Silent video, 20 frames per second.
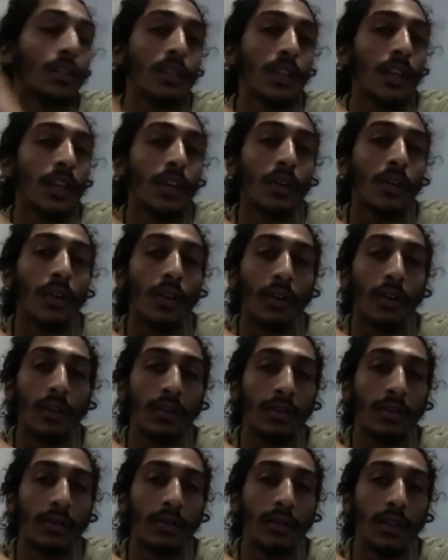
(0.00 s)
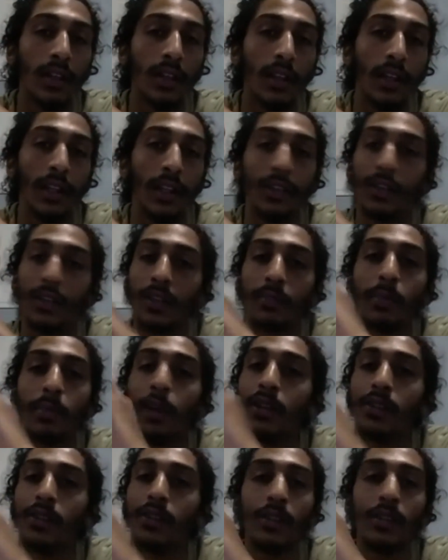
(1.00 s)
at all. It's mm. just
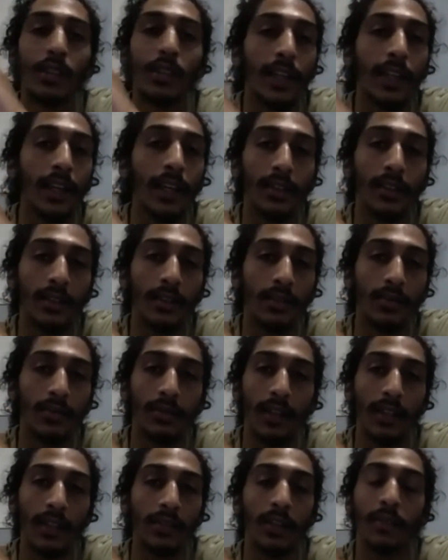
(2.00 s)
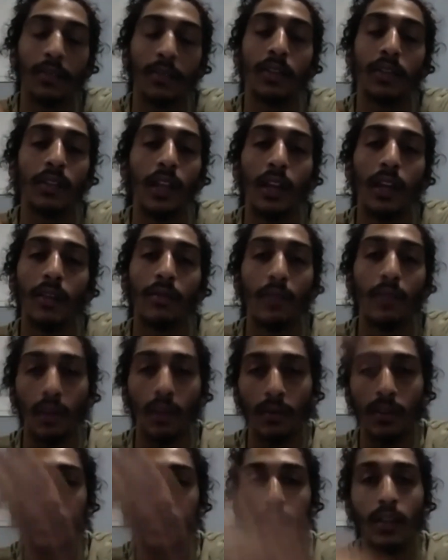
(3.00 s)
punches and kicks, and you guys have to stand in front
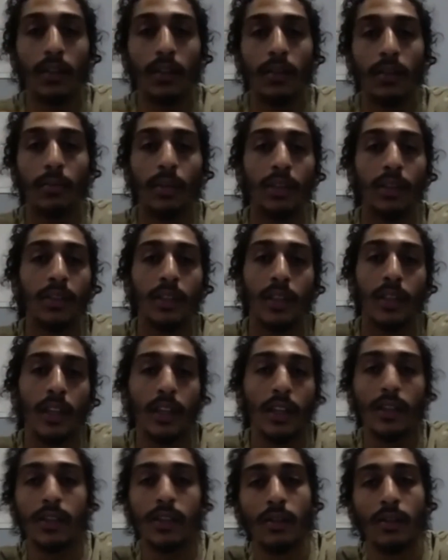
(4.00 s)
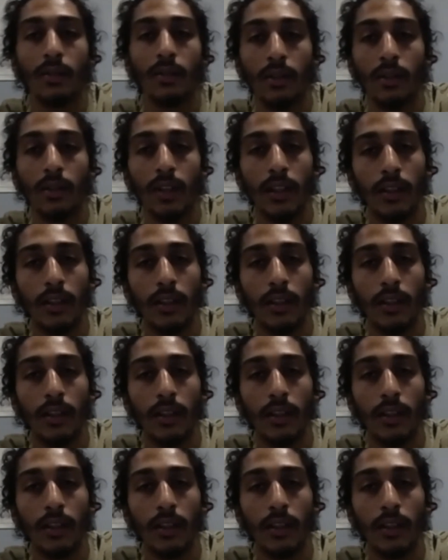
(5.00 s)
of each other and punch and kick each other all day.